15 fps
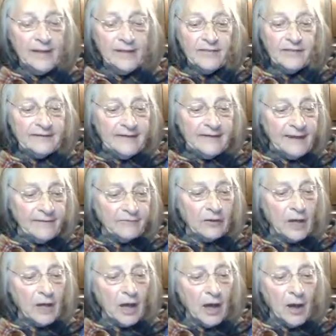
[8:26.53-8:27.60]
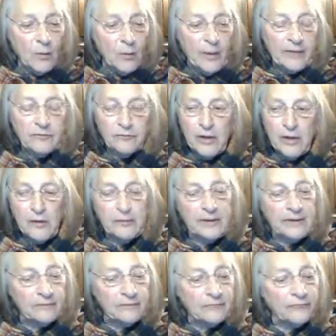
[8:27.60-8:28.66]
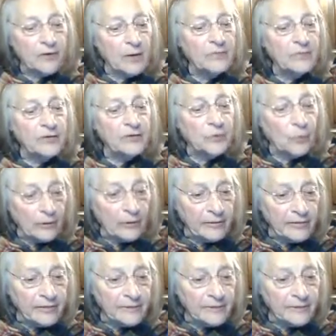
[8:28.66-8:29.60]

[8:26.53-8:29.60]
the devil always rode in from the north.